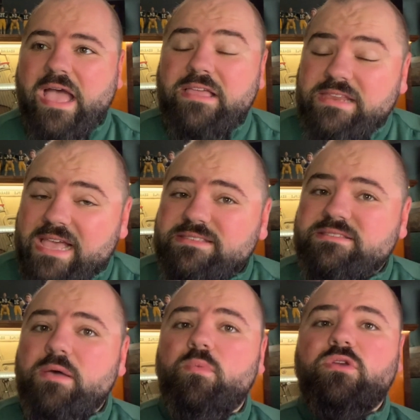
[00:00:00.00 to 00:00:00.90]
and yet
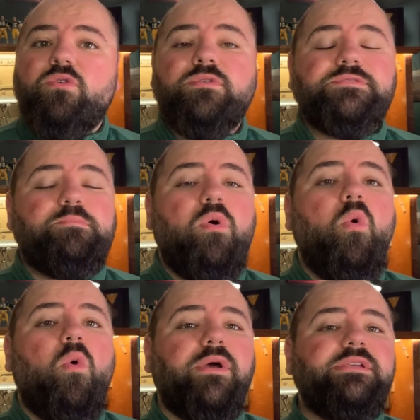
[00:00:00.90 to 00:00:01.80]
someone who is
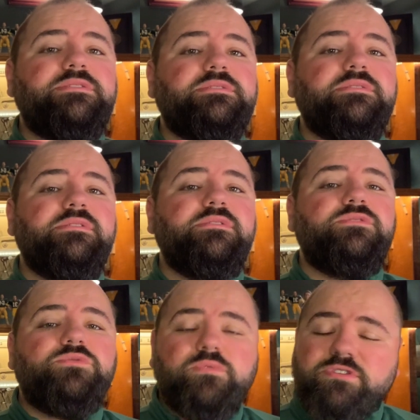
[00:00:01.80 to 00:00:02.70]
poised
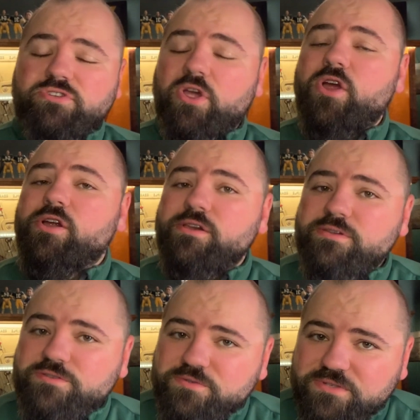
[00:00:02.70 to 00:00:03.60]
to
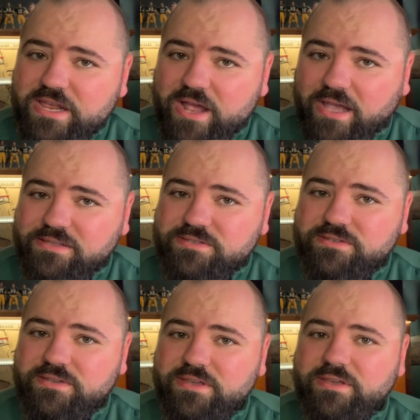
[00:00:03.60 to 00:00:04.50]
return to said
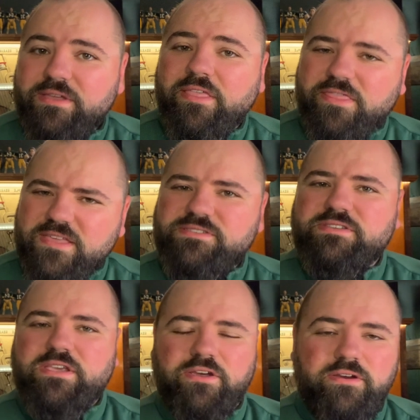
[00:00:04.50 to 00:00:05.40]
heights
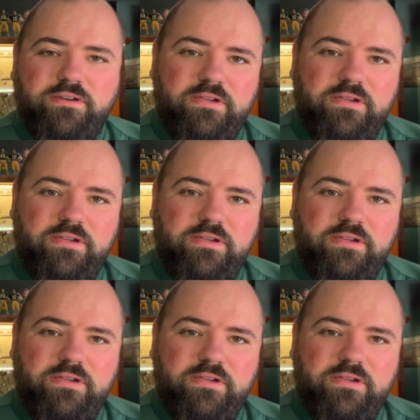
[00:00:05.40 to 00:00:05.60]
this year.